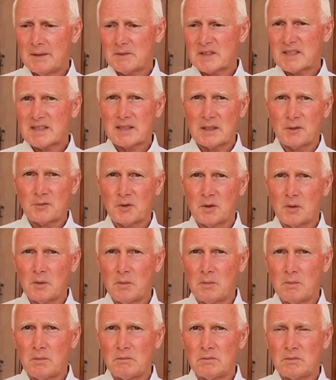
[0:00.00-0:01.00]

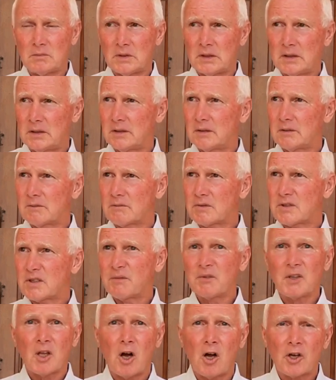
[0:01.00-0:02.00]
civil
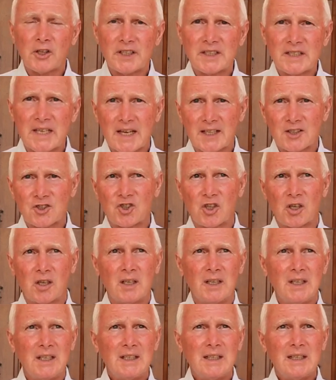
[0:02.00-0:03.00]

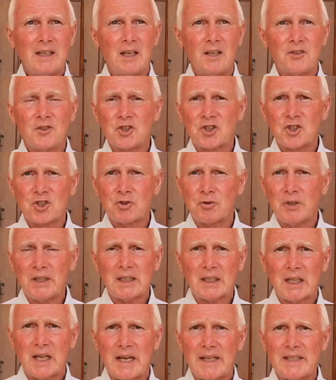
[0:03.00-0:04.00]
architecture, the
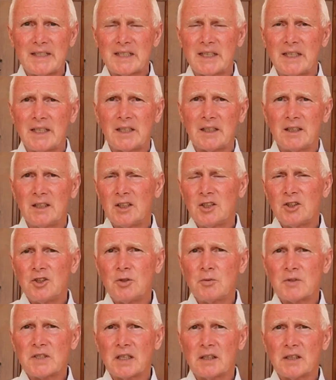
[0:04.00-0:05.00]
street lighting,
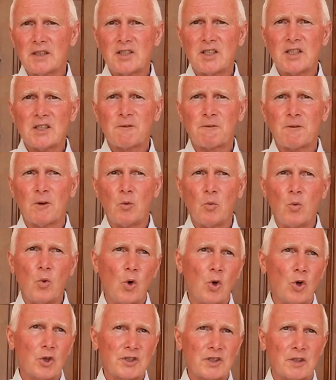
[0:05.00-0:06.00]
utilities for
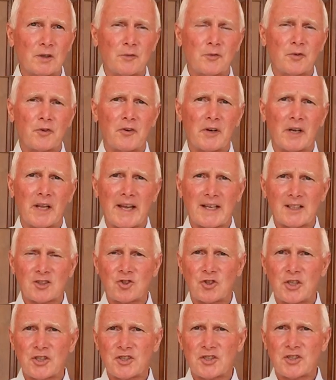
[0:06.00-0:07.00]
water, for
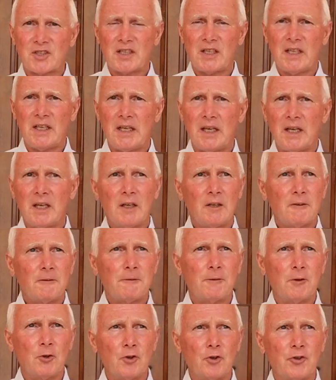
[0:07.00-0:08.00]
electricity,
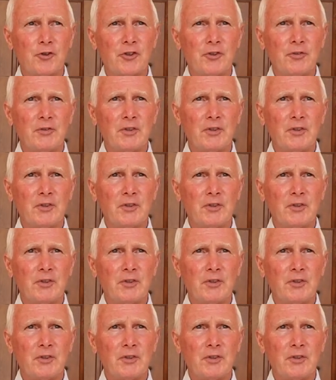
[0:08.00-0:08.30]
for